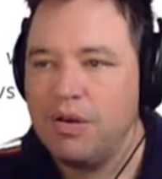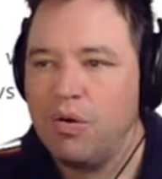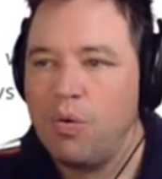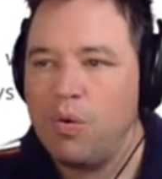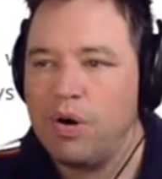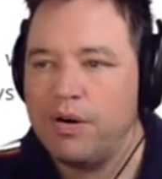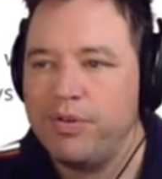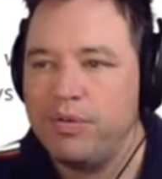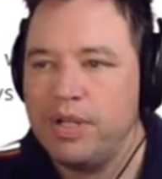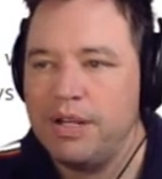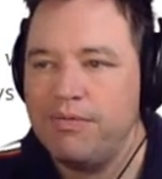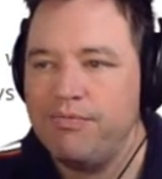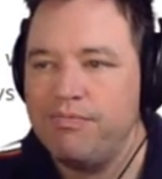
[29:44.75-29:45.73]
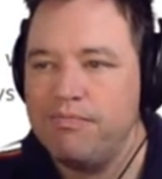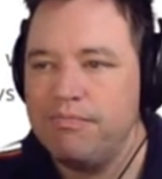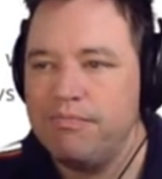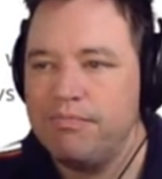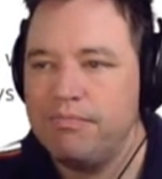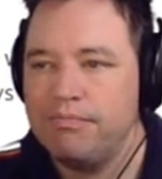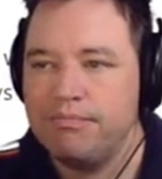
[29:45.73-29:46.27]
or if you need
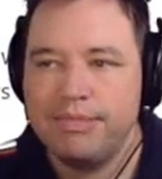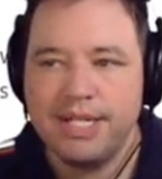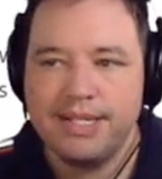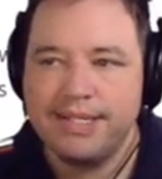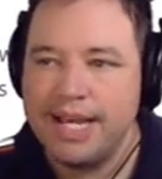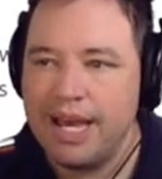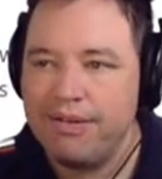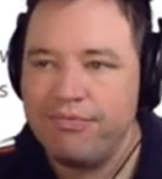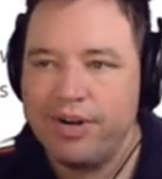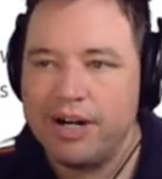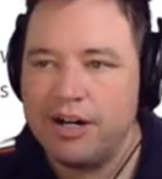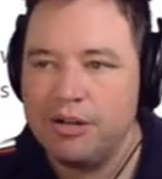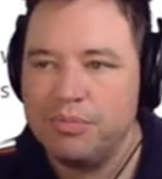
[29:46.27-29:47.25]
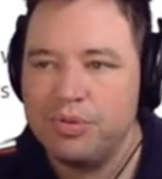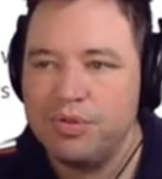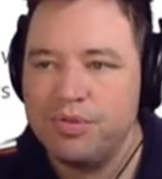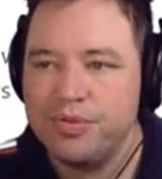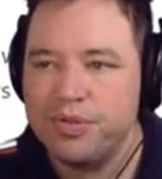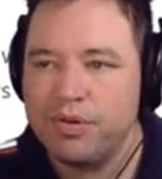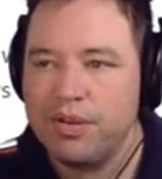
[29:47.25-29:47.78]
to set
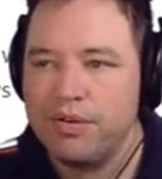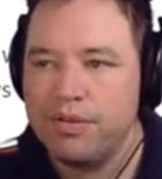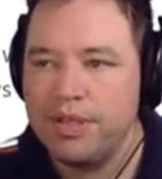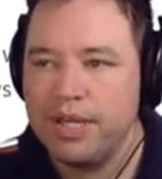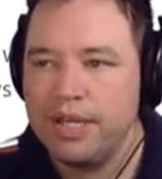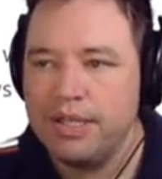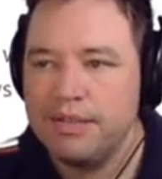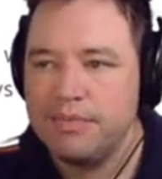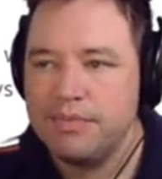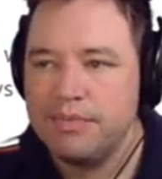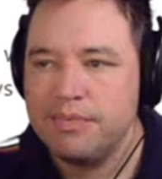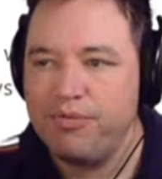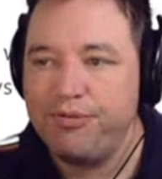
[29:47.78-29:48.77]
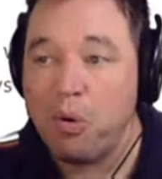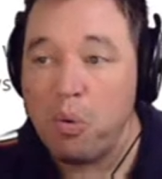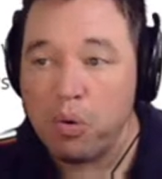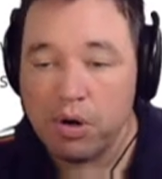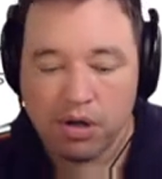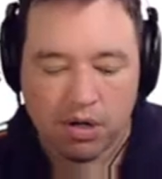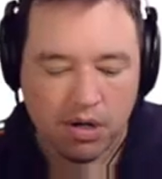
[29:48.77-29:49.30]
variables or other things
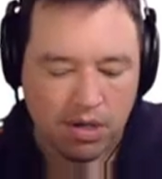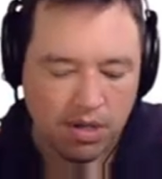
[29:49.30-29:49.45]
before